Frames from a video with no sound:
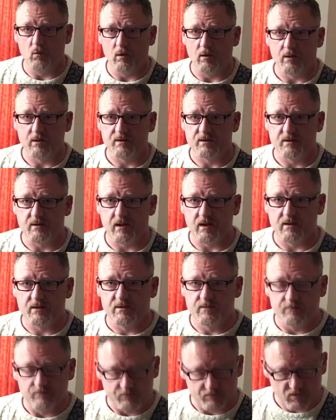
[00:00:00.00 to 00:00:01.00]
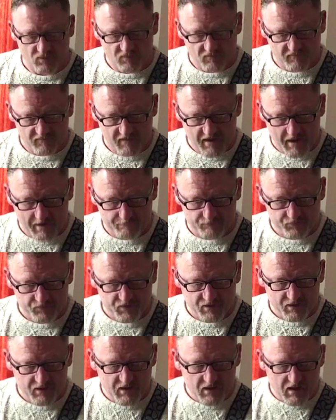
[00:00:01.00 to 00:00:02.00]
work because the neck's not flat.
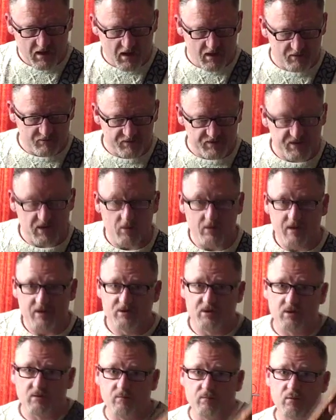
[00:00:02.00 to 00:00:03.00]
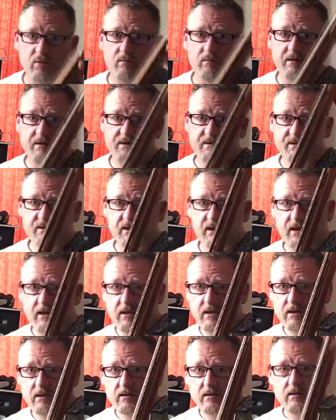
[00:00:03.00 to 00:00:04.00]
So as you can probably
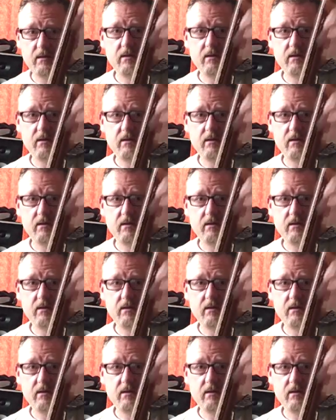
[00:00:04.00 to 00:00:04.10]
see,